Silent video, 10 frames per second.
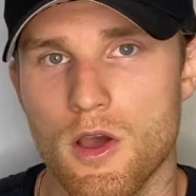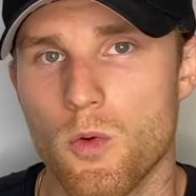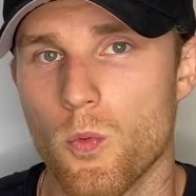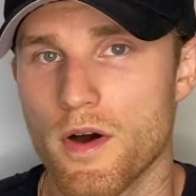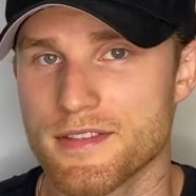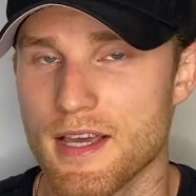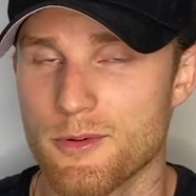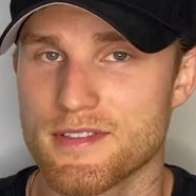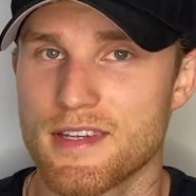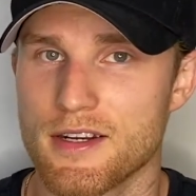Once I
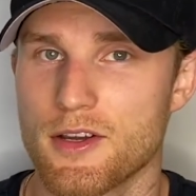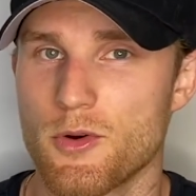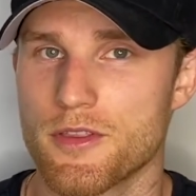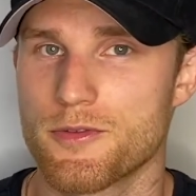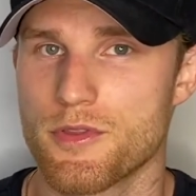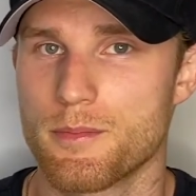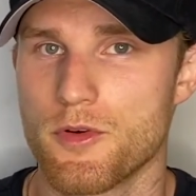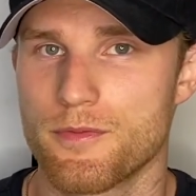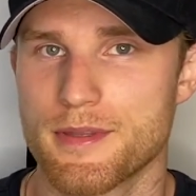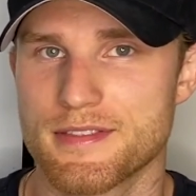was done going through the
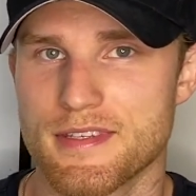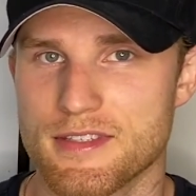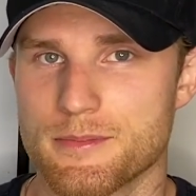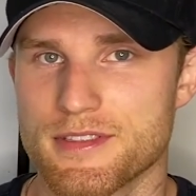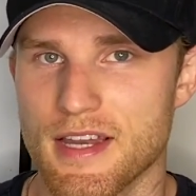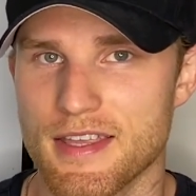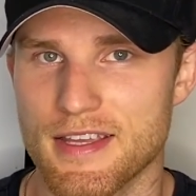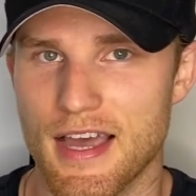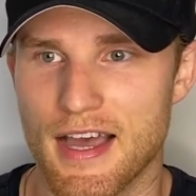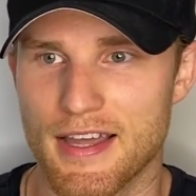movement system study
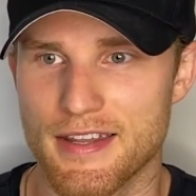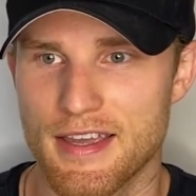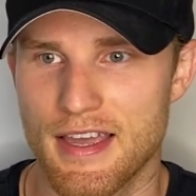guide,